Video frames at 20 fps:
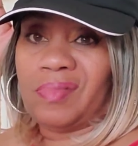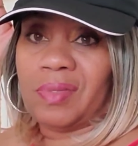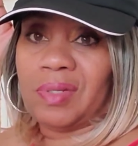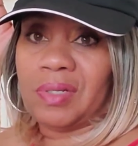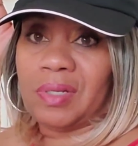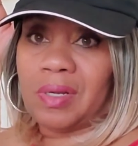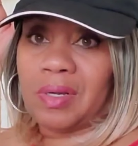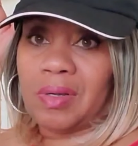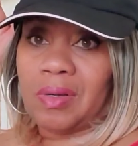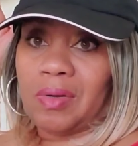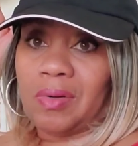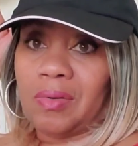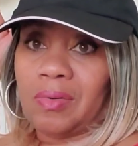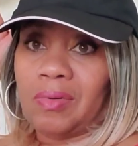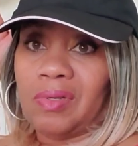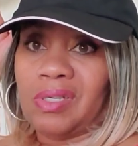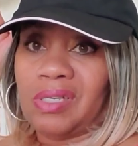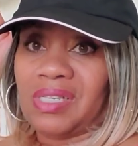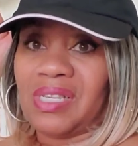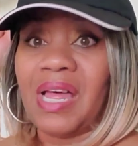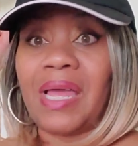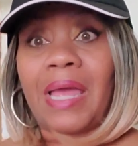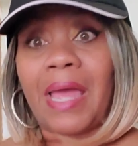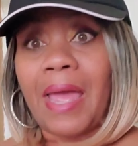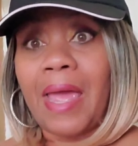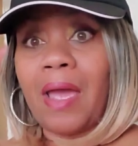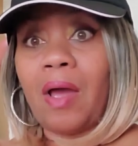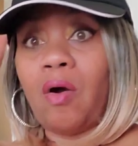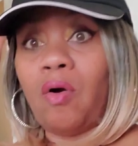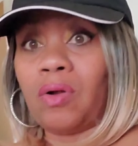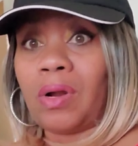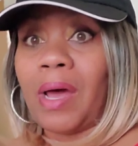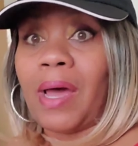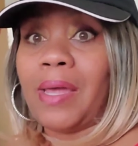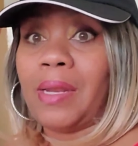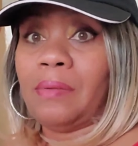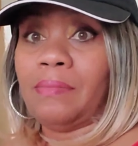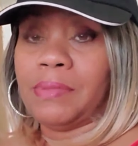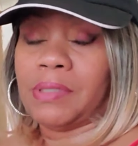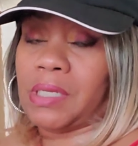So you just like had all the
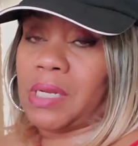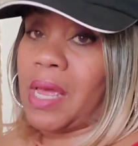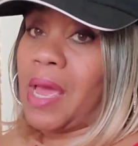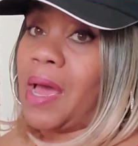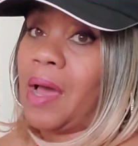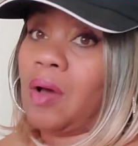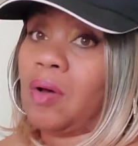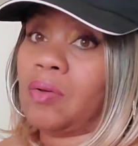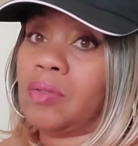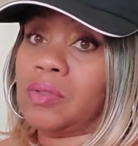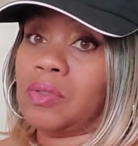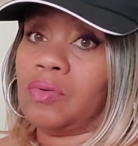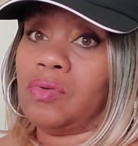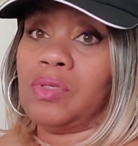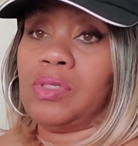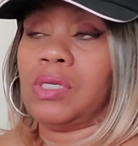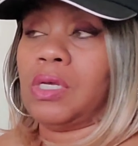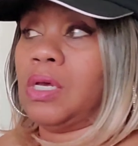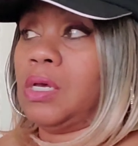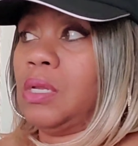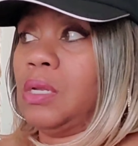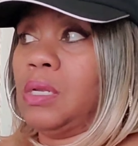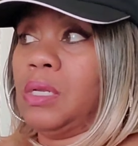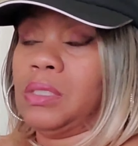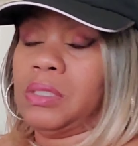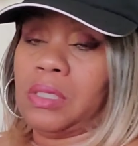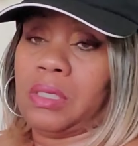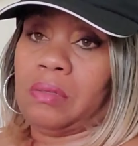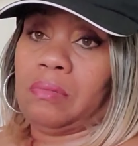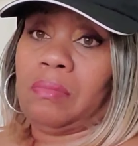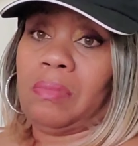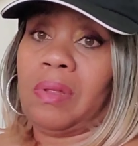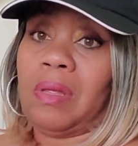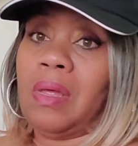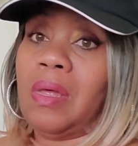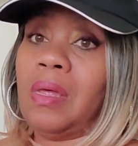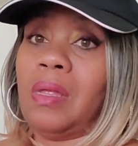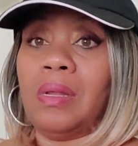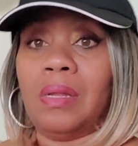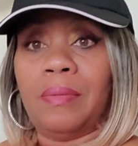items in the house, so you said, listen,
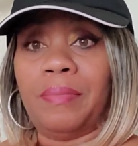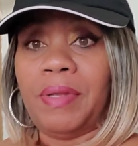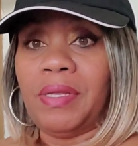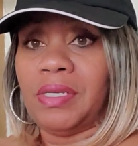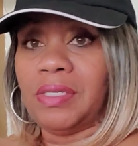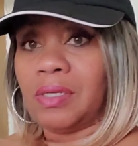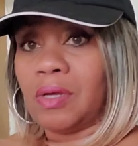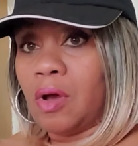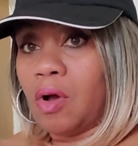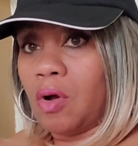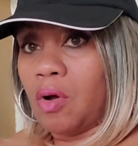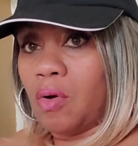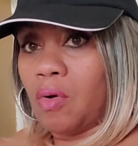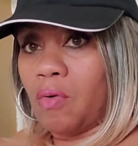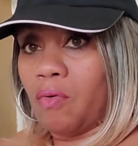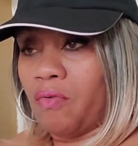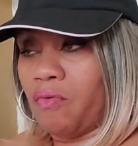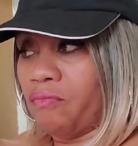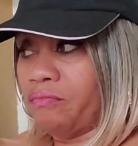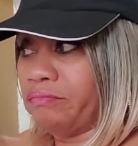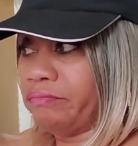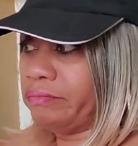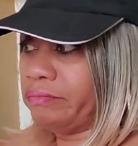let me just go